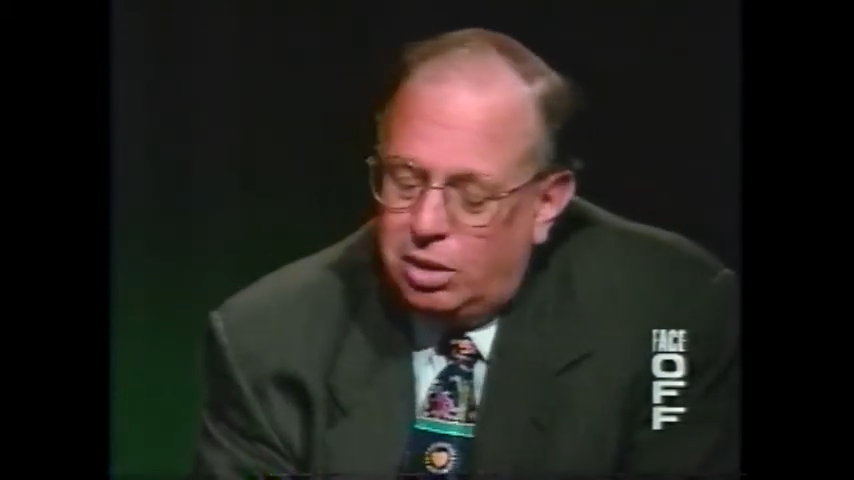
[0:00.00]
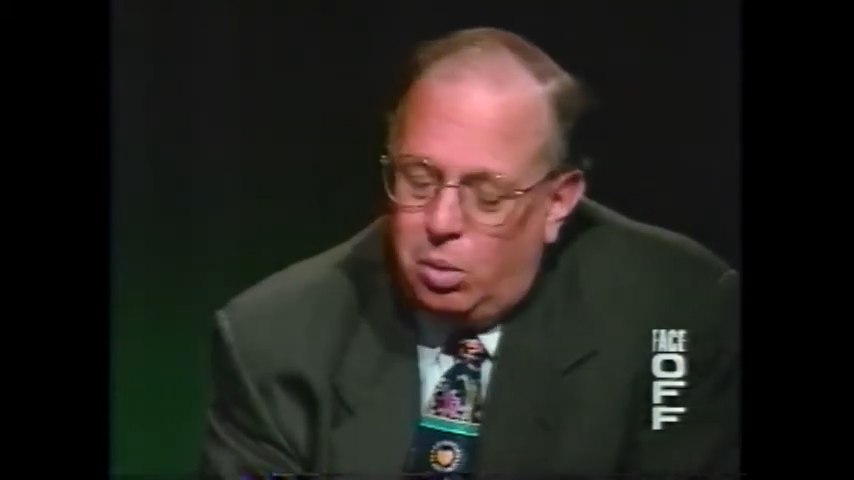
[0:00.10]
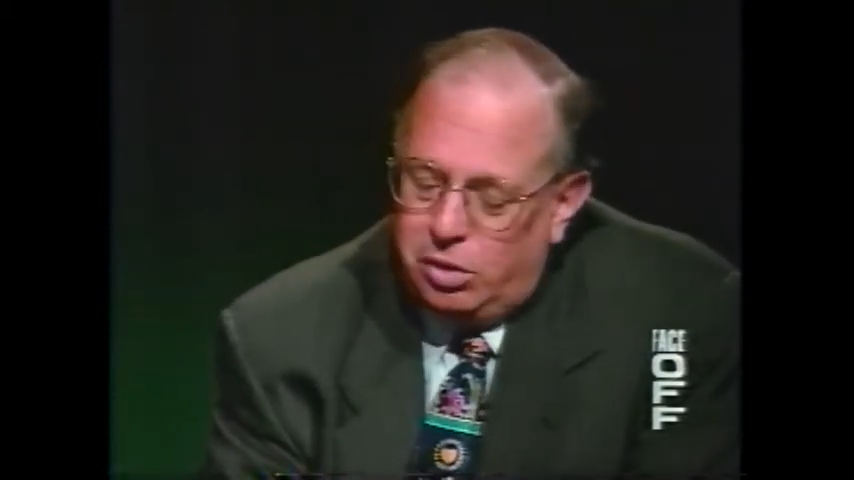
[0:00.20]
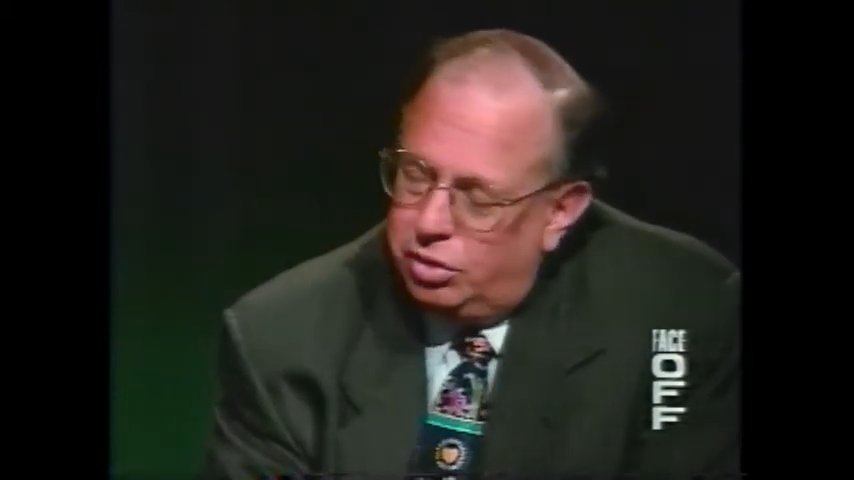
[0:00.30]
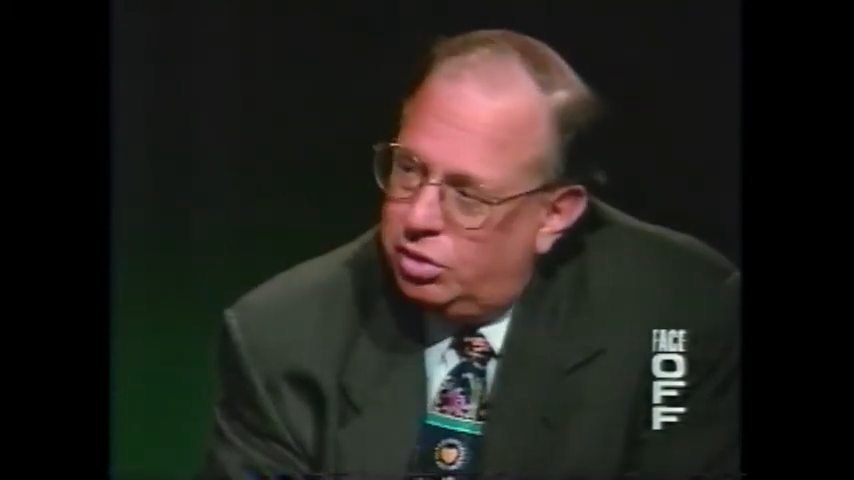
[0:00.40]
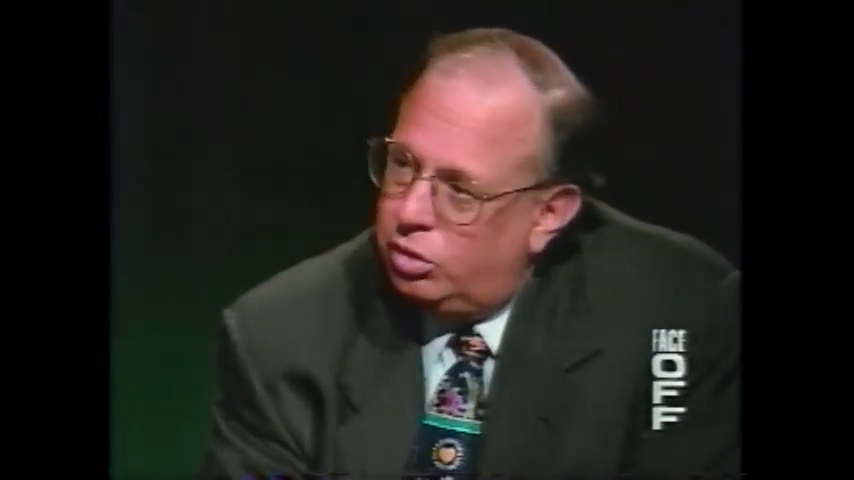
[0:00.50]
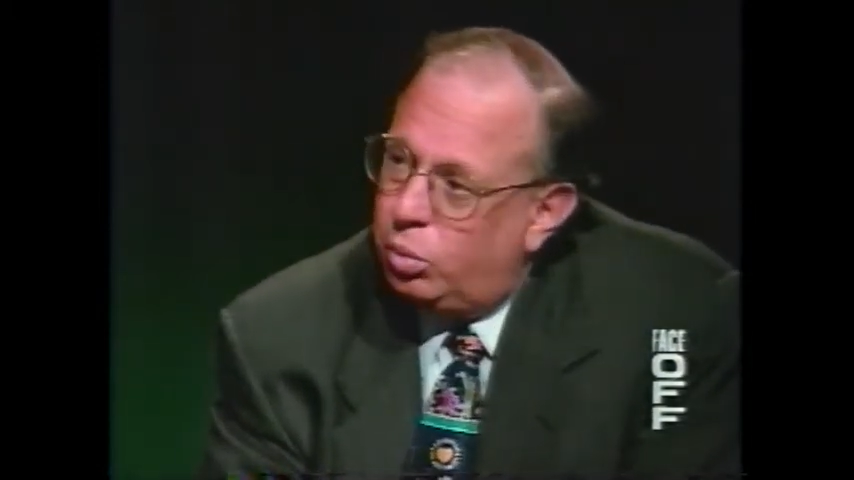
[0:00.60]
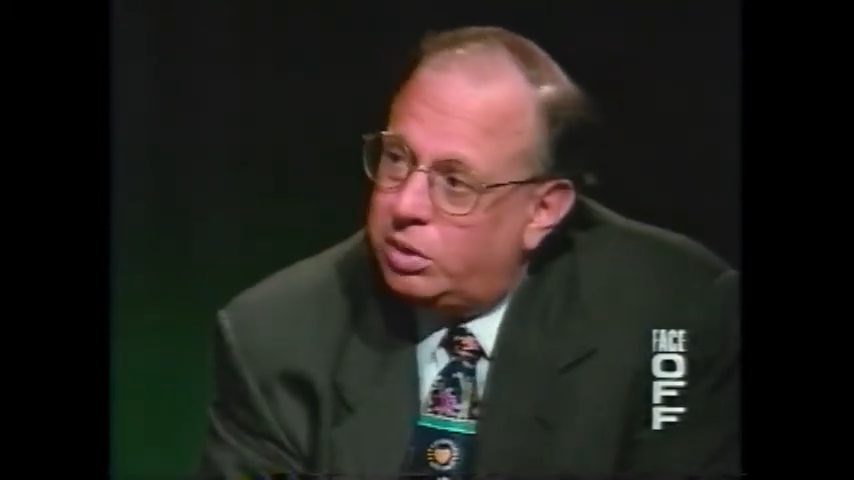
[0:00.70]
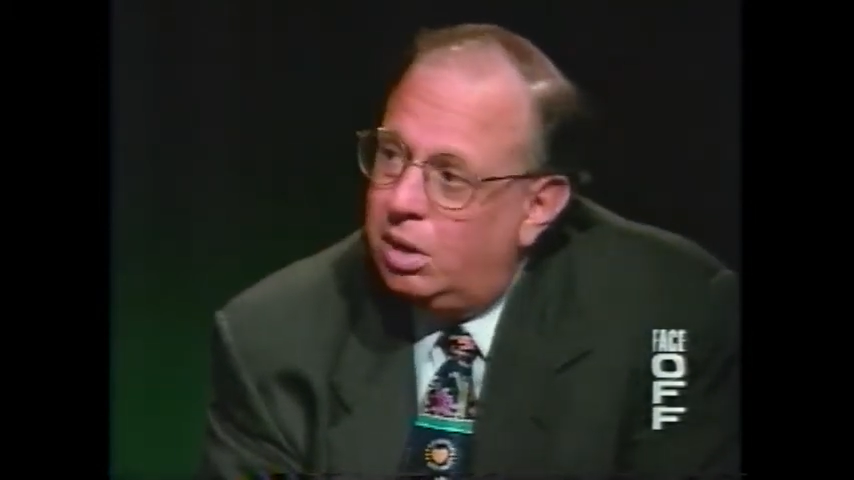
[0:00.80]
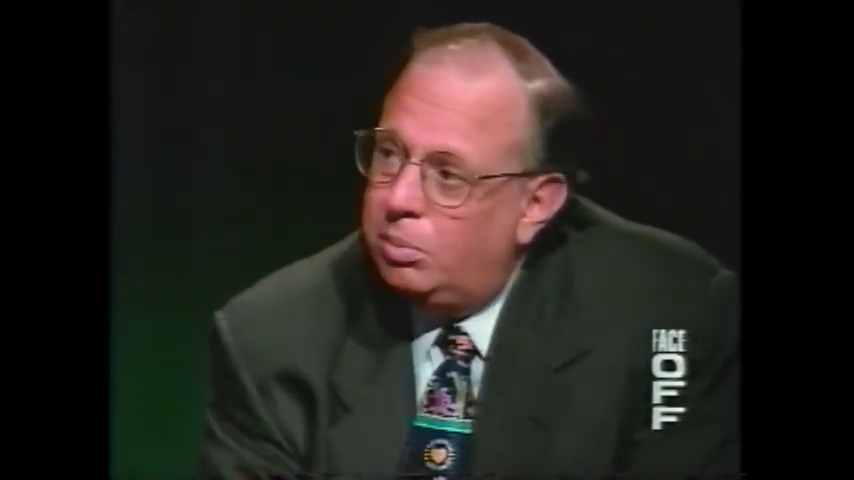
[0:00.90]
The question
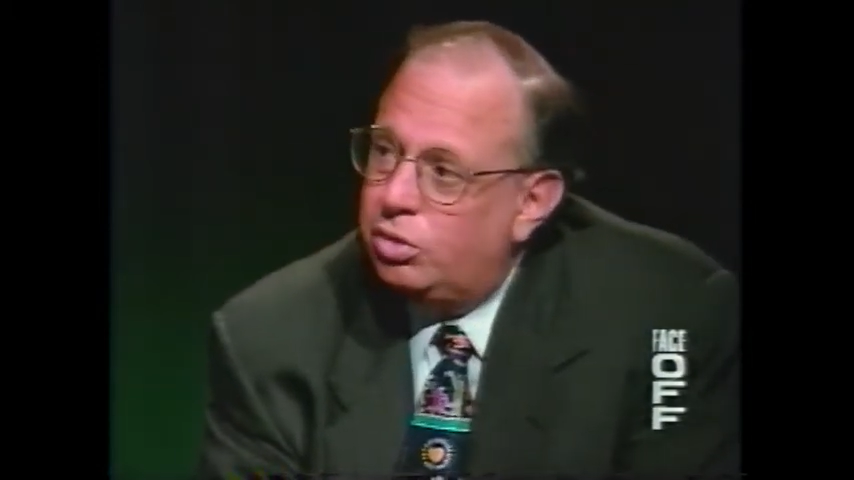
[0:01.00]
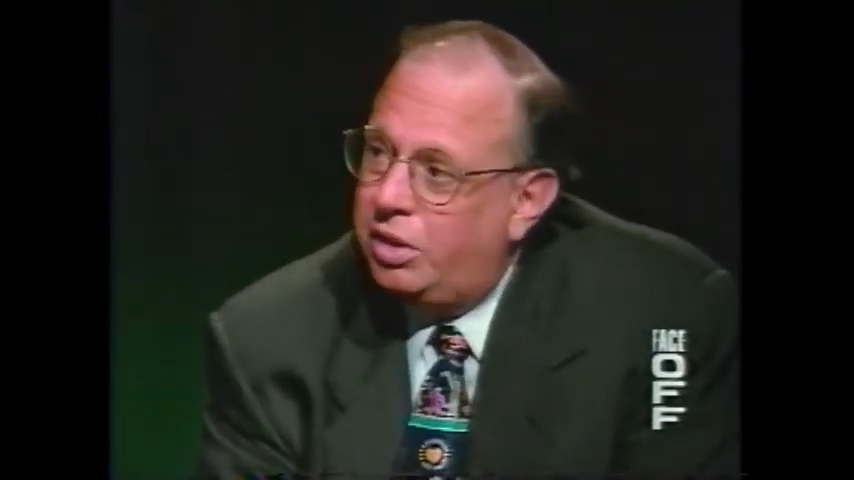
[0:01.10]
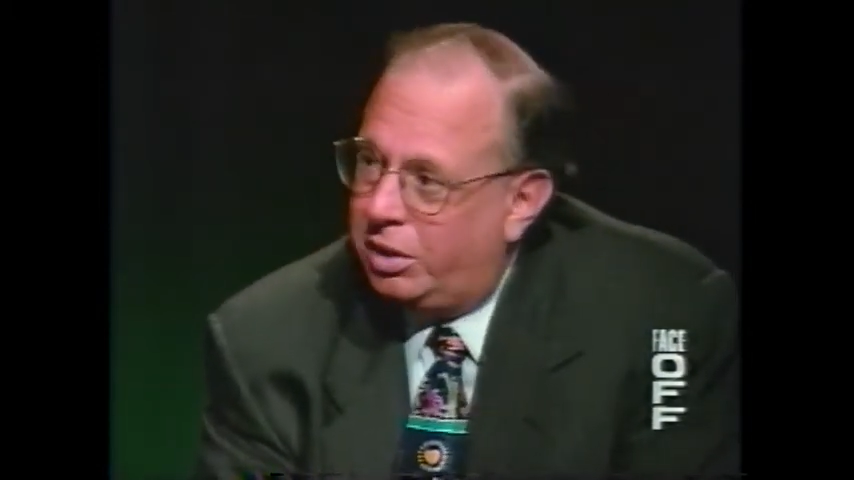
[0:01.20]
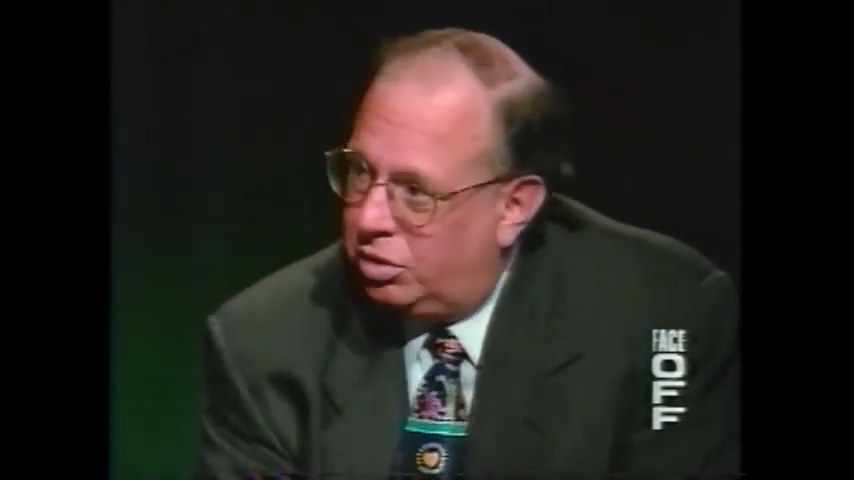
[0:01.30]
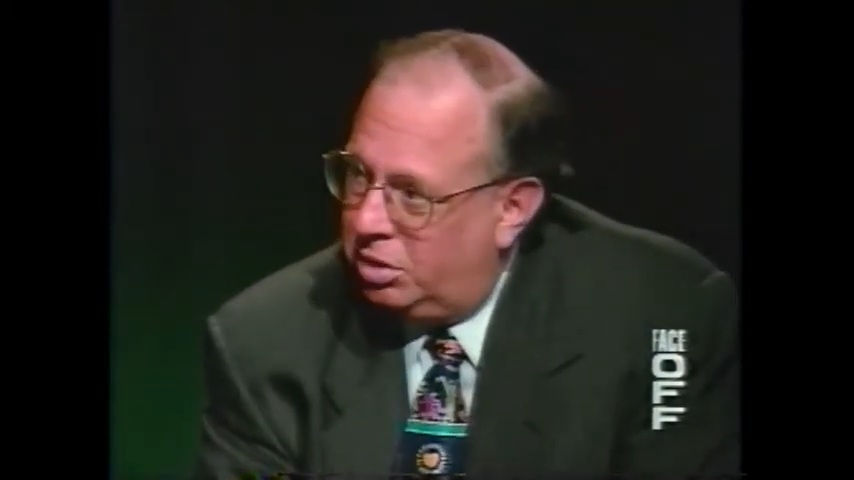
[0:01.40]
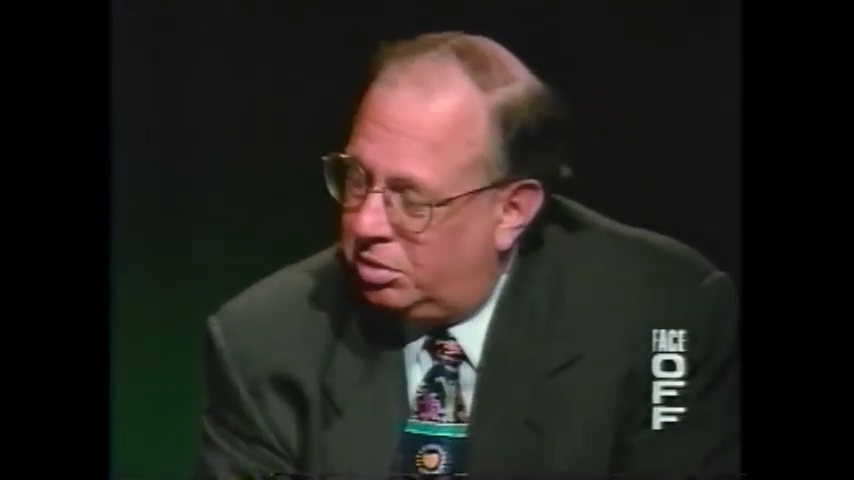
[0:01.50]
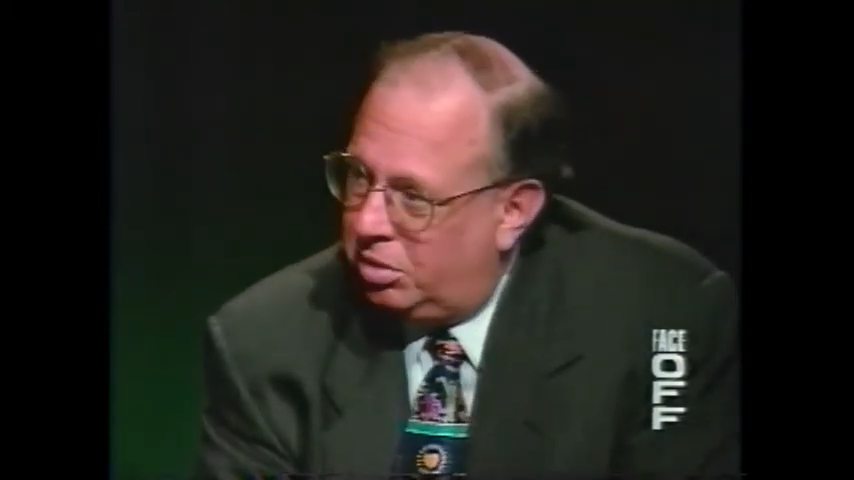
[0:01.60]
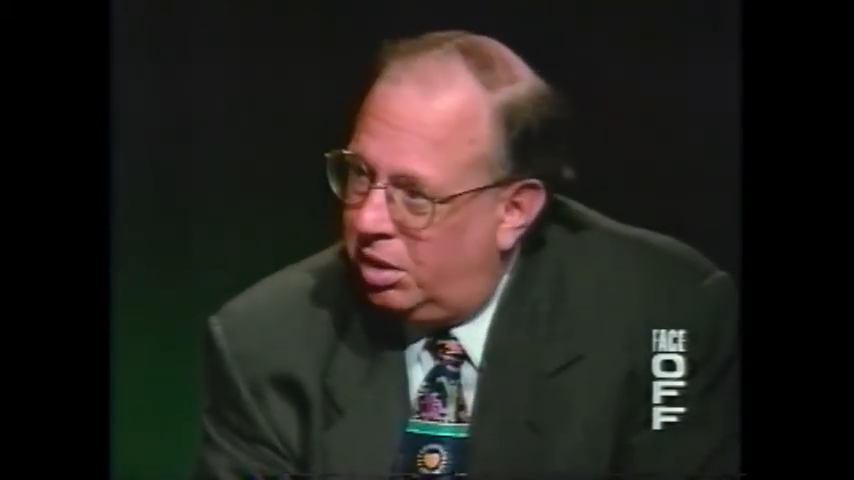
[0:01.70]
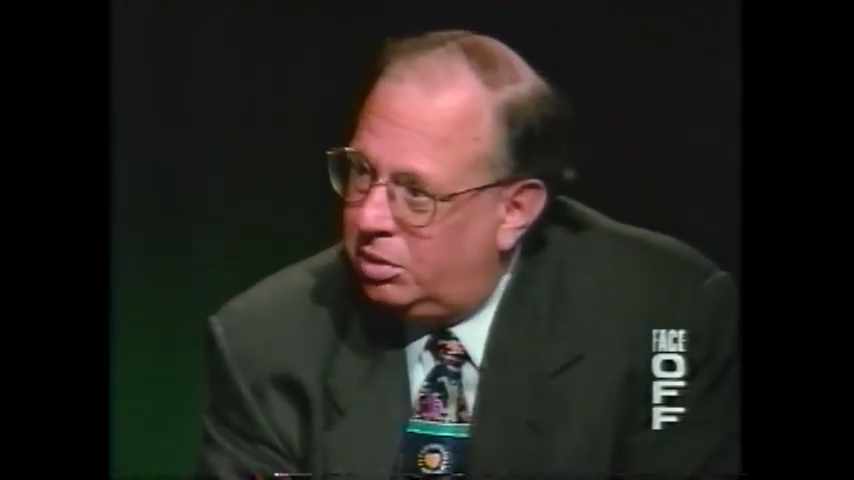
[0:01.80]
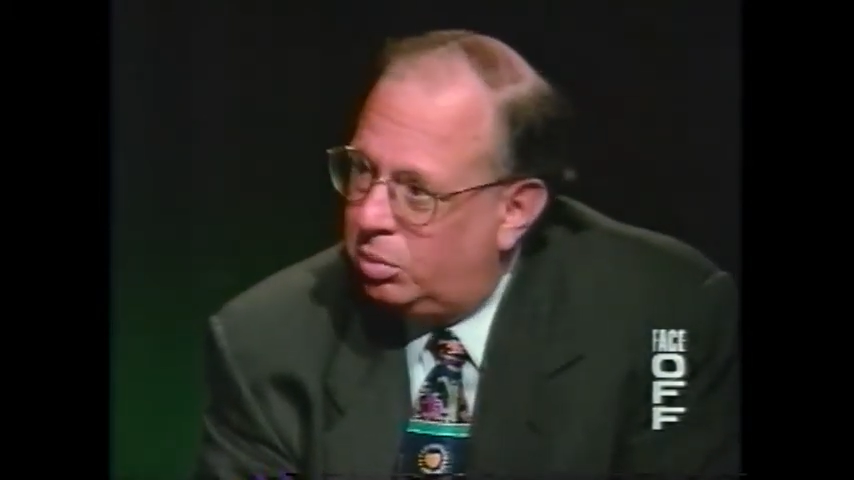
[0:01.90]
is what comes next in
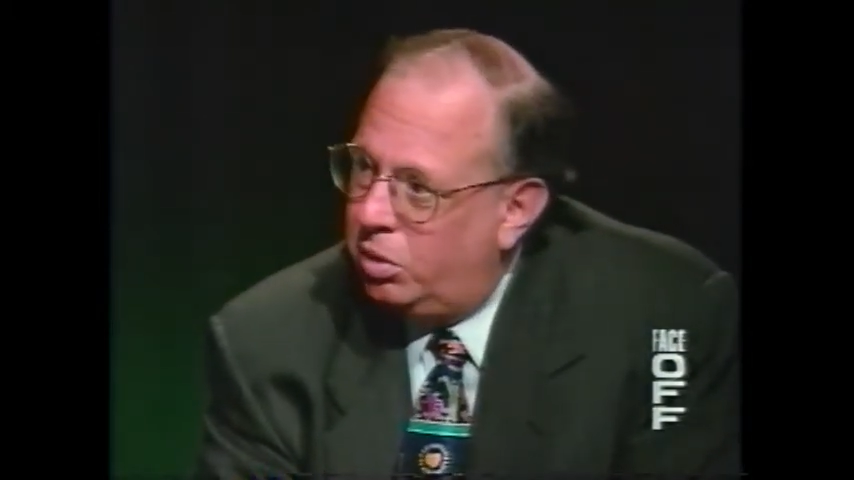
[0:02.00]
Iran,